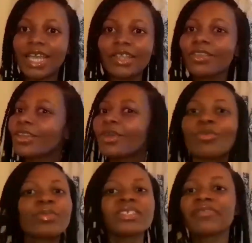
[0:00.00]
It
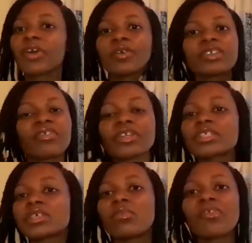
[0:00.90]
will be difficult for you
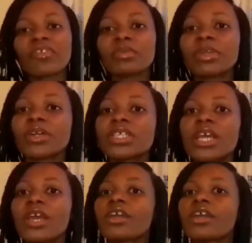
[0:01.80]
to move on because